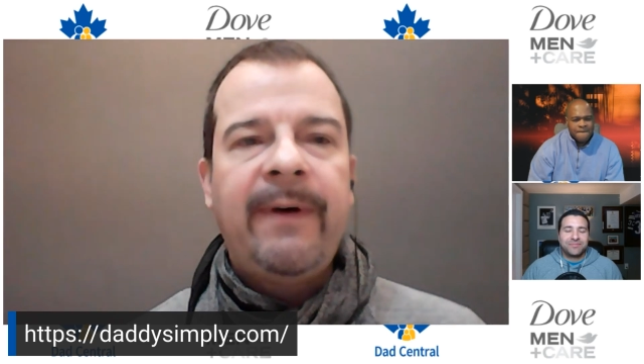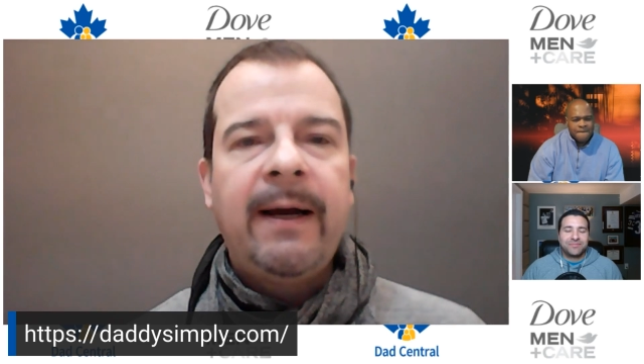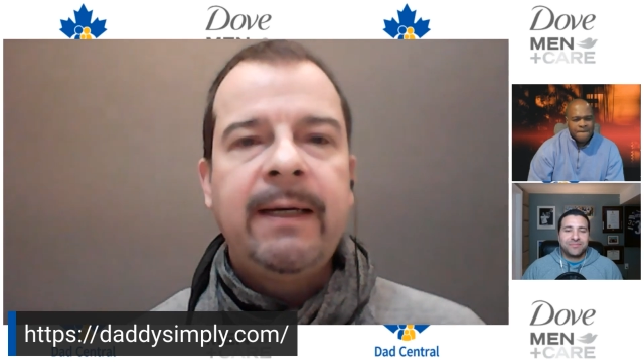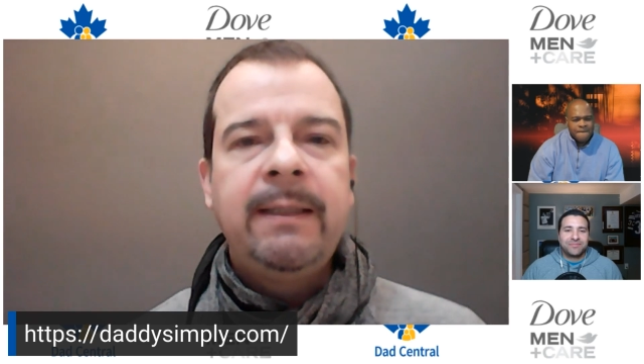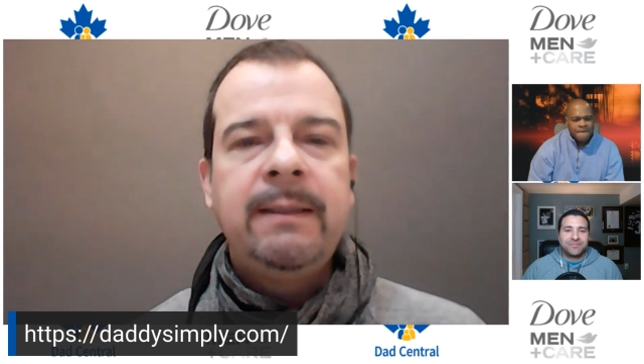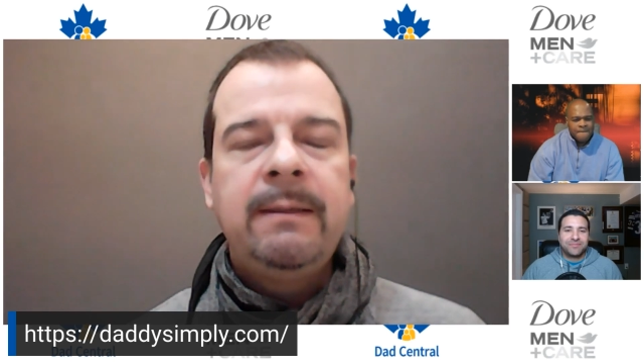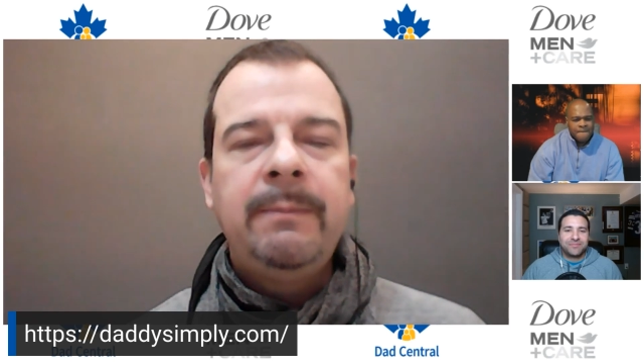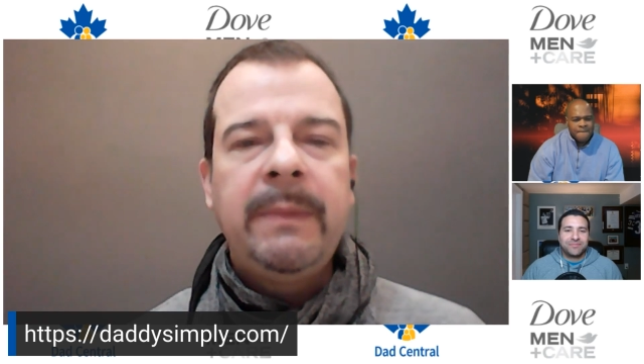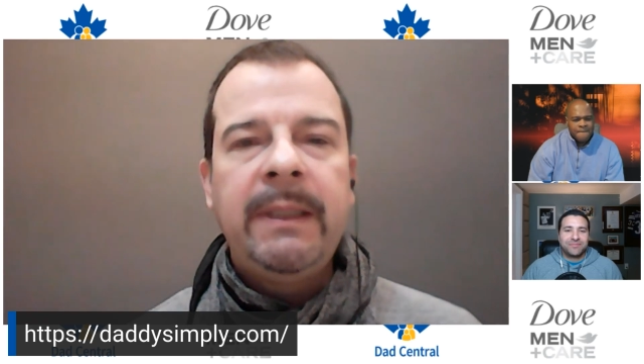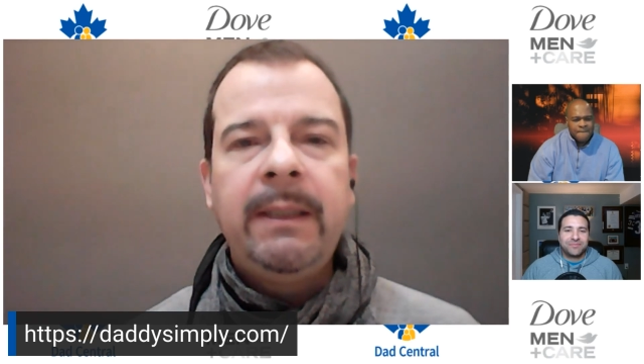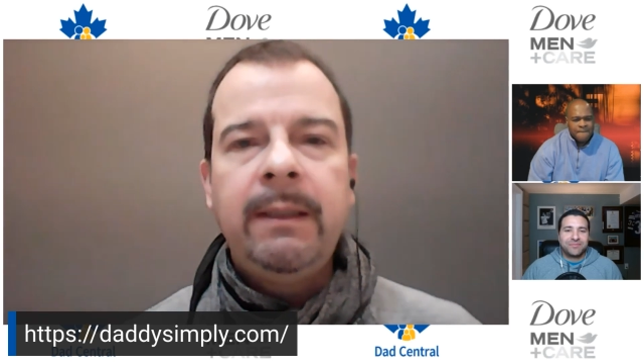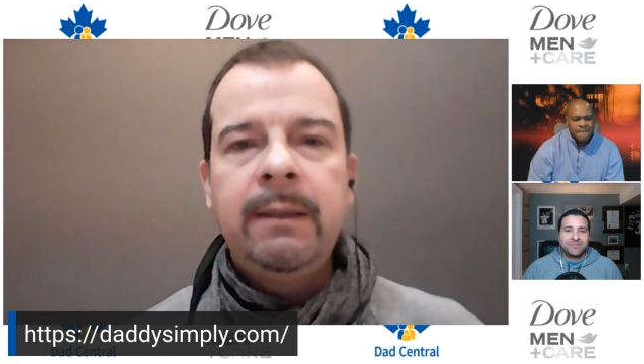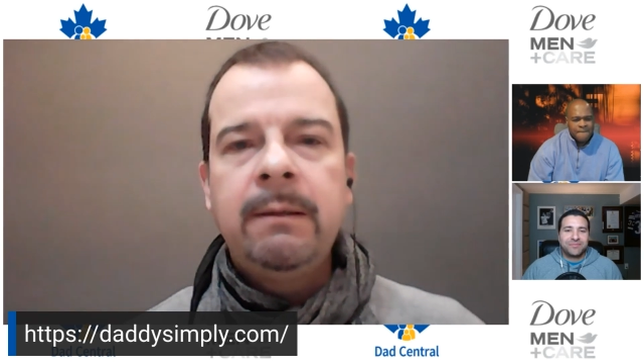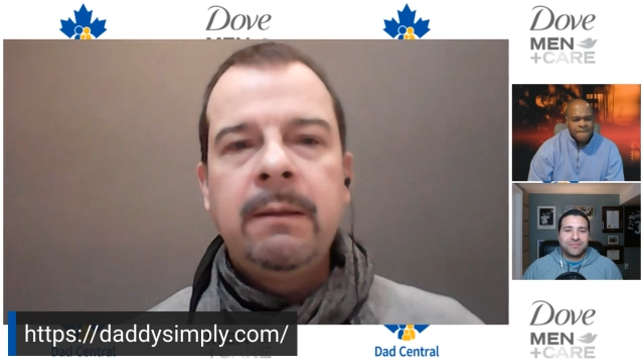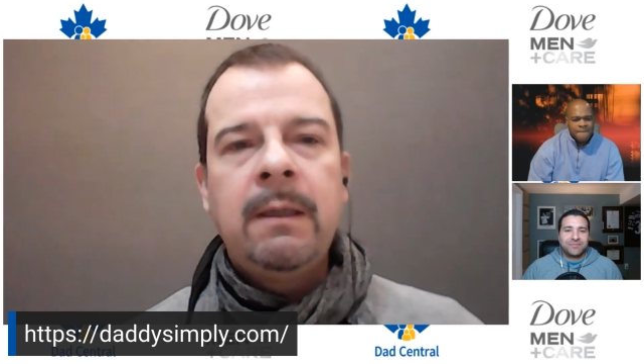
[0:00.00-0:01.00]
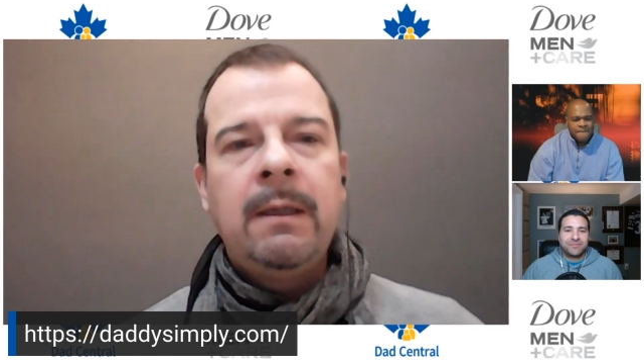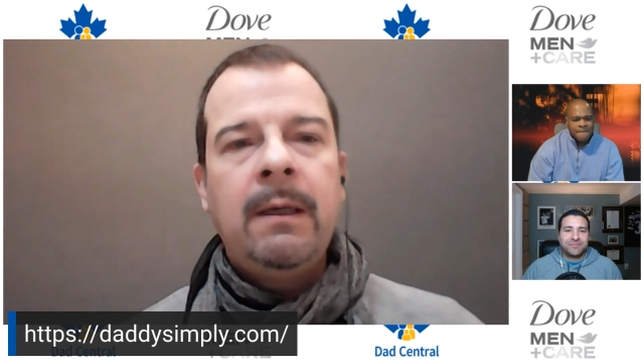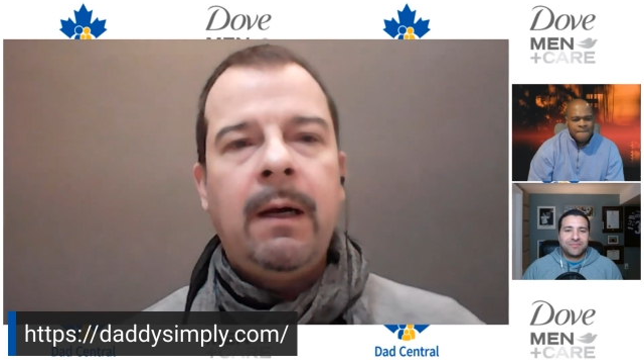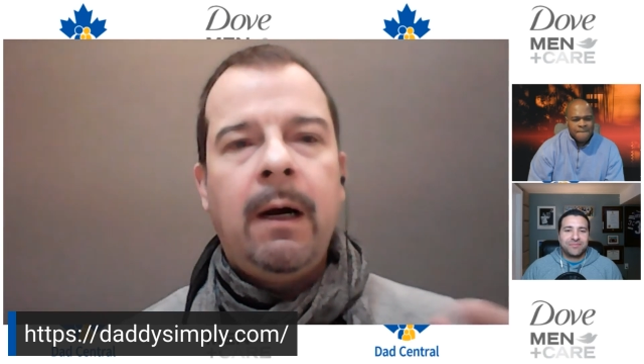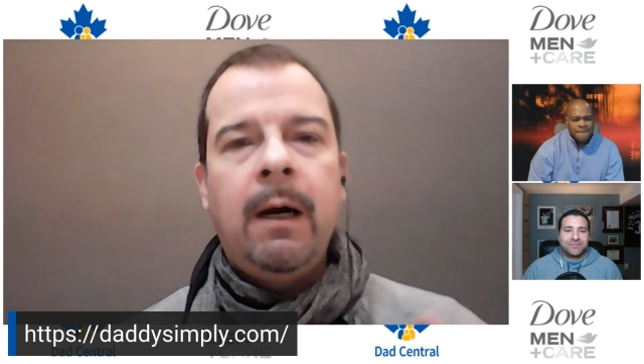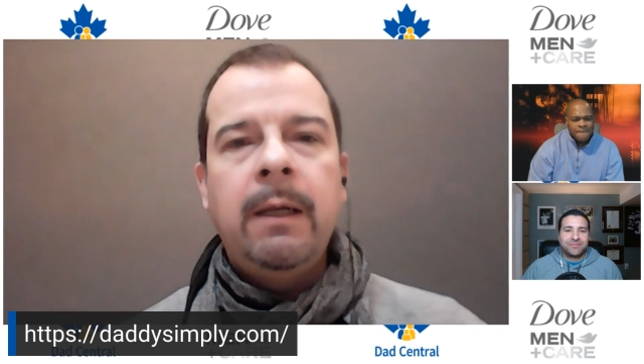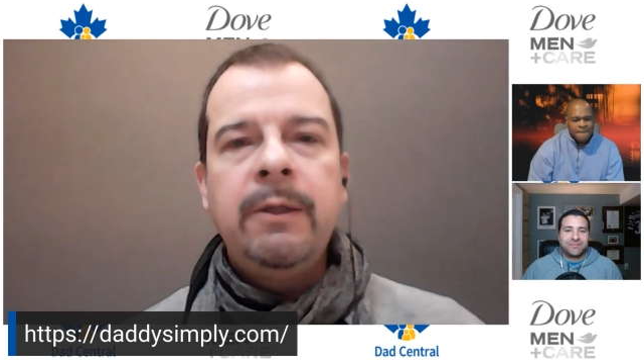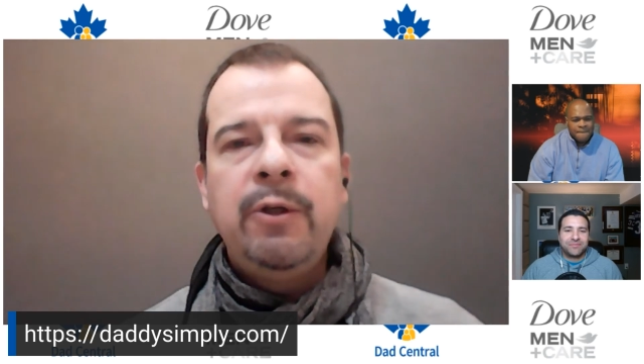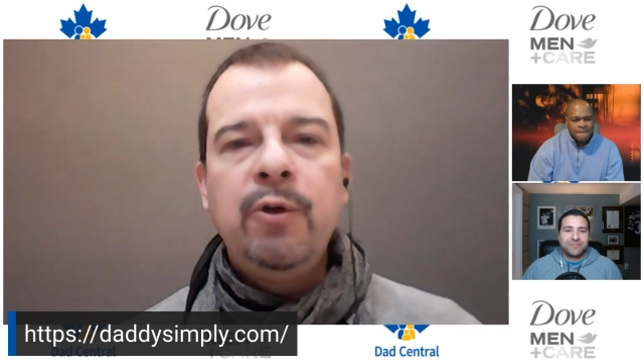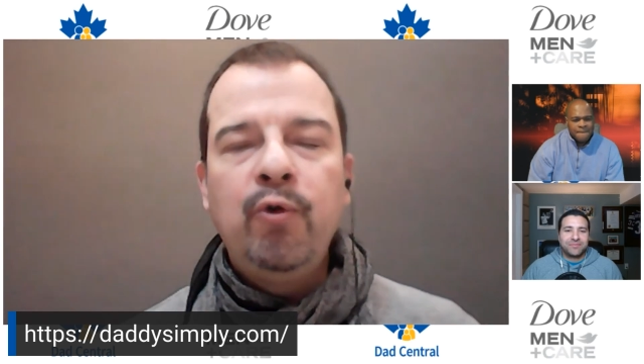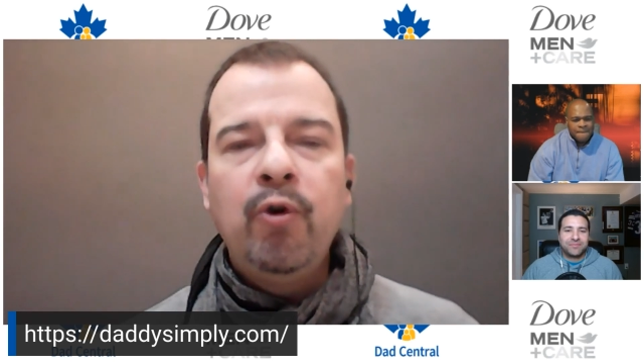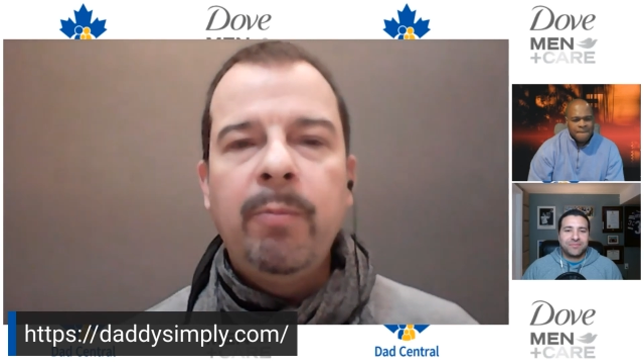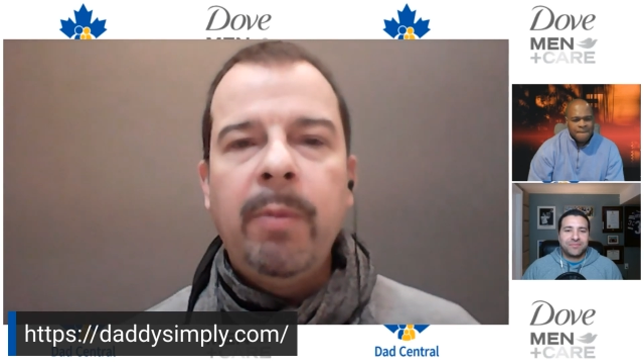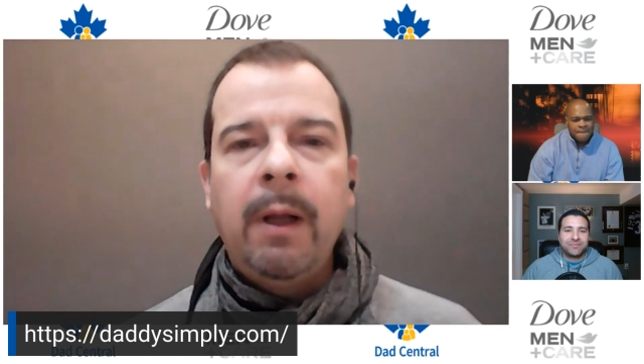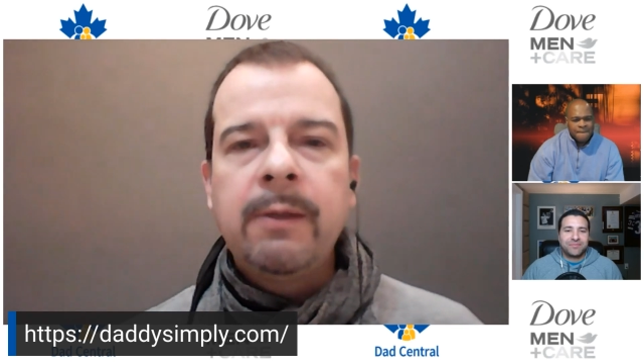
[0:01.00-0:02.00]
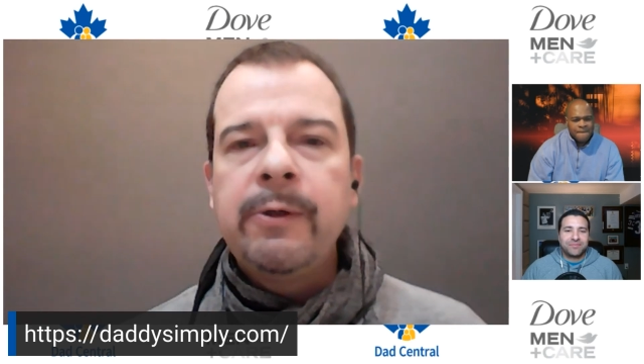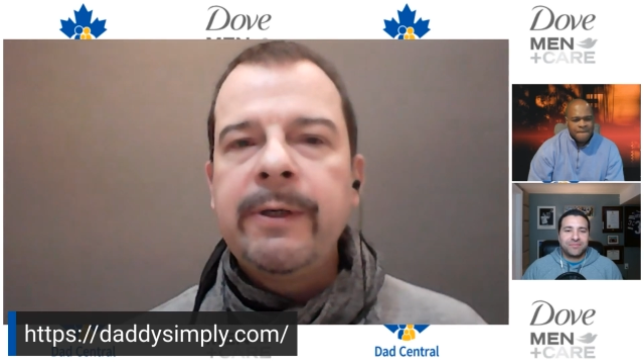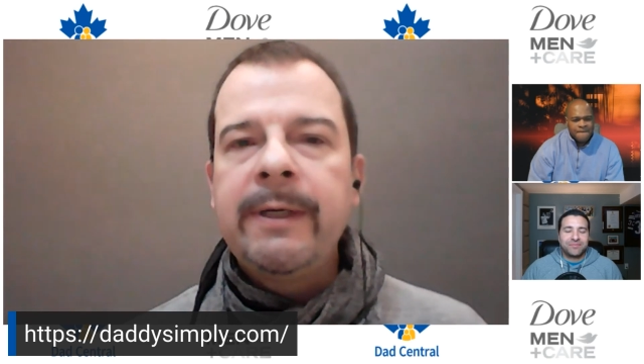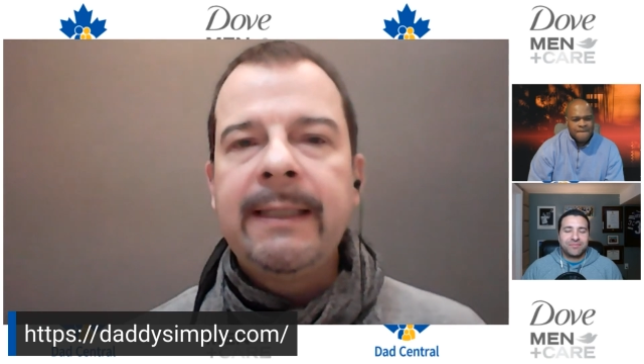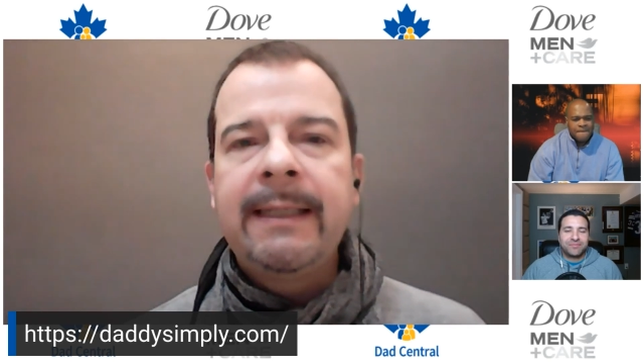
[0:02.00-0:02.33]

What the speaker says: find me on YouTube also.